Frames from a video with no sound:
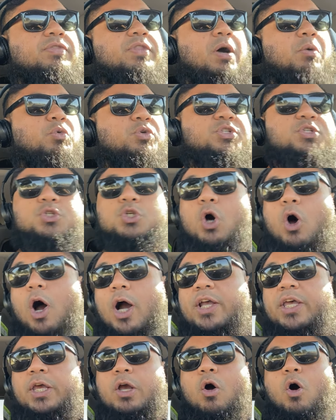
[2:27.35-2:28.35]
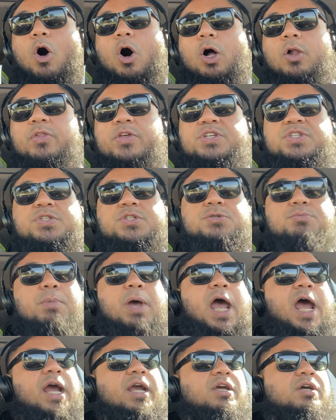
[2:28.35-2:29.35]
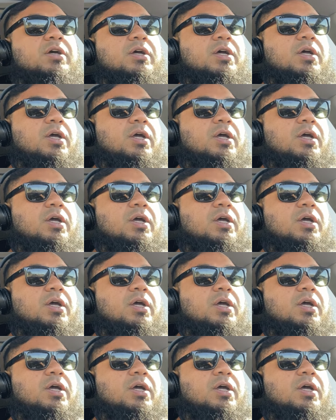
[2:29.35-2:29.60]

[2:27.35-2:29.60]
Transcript: that was talking all this smack